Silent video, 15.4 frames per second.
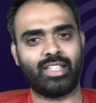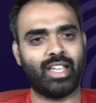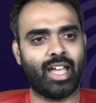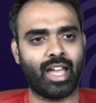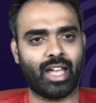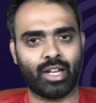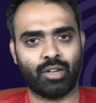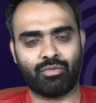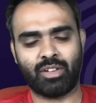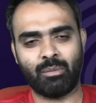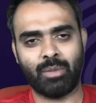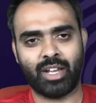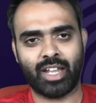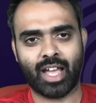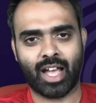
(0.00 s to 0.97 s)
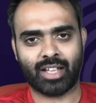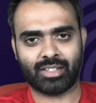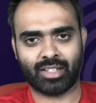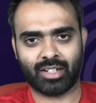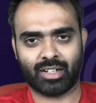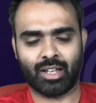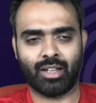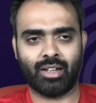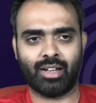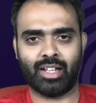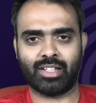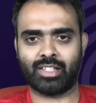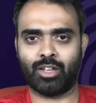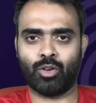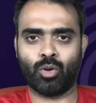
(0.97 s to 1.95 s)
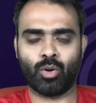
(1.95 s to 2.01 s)
see an NFT media asset.
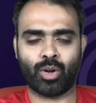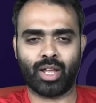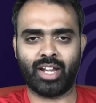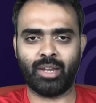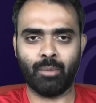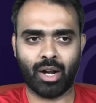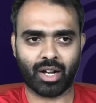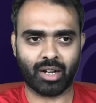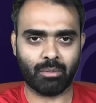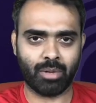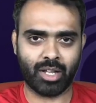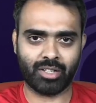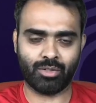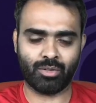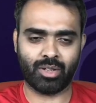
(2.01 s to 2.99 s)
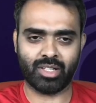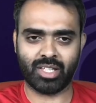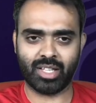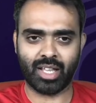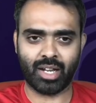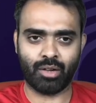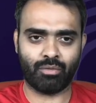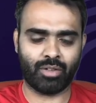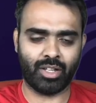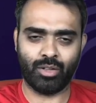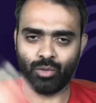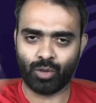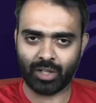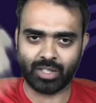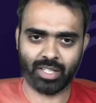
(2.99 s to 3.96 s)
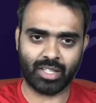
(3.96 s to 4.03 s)
Let's say you go to any marketplace, you can see the NFT, you
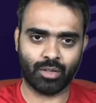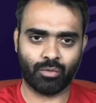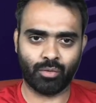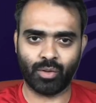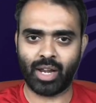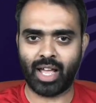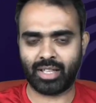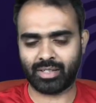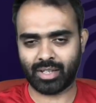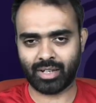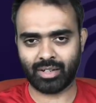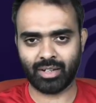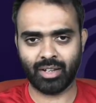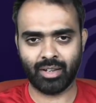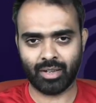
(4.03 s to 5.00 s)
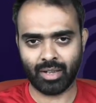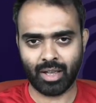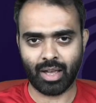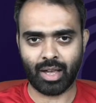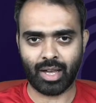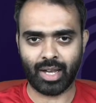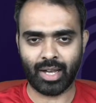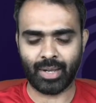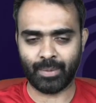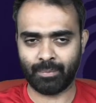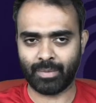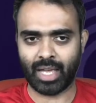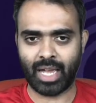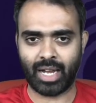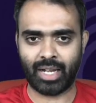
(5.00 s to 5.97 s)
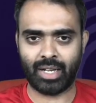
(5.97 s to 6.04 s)
can see the full asset,
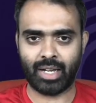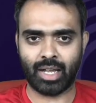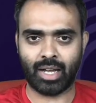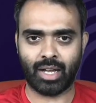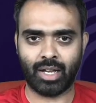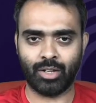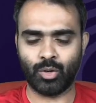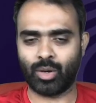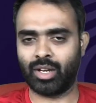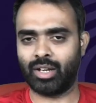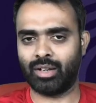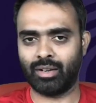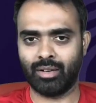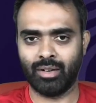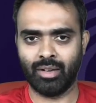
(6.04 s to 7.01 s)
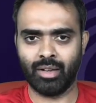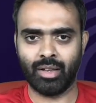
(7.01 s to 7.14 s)
and you can.